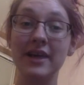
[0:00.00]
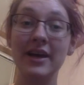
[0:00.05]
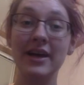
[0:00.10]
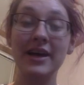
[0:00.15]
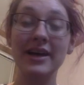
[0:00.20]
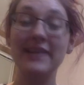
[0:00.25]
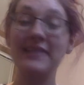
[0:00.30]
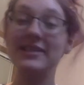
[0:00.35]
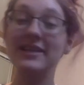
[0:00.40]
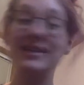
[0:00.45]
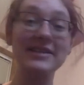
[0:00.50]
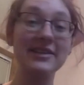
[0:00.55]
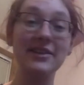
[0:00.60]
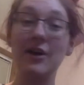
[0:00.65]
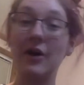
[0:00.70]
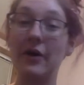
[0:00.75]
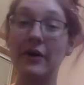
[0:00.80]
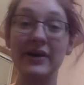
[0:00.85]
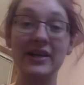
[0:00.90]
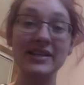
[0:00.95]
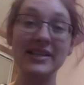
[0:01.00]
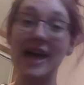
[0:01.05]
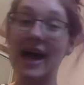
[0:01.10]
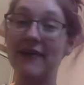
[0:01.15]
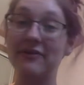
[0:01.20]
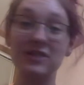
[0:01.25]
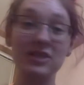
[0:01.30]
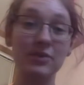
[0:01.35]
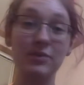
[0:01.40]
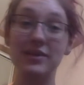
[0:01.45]
It doesn't always have
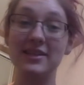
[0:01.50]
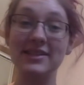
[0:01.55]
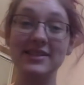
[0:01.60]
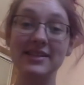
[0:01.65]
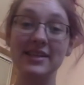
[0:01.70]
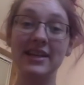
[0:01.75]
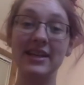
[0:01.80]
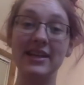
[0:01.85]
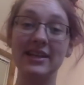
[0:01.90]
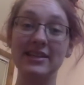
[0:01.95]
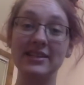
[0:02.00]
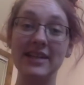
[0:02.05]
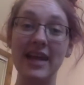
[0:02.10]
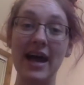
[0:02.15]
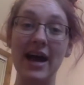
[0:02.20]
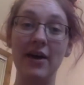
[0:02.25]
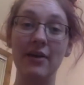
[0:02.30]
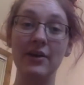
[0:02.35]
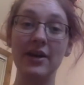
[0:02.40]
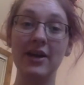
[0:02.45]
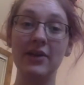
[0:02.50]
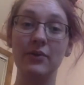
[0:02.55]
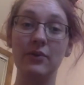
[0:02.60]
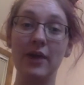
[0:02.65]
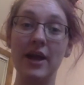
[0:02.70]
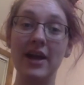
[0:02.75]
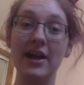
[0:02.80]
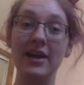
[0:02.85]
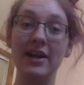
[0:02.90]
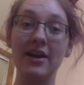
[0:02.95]
to be sitting down and
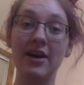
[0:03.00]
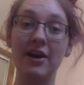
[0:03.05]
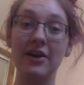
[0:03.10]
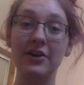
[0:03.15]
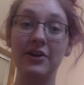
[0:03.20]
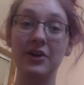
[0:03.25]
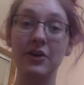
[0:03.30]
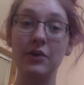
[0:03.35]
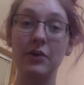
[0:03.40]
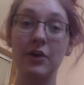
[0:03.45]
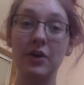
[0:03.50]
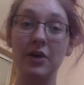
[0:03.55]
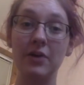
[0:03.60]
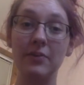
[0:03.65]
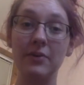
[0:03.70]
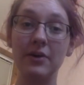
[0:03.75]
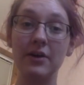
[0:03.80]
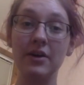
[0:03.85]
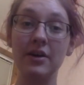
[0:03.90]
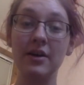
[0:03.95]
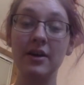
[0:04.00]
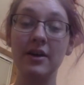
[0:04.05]
writing on your workbook.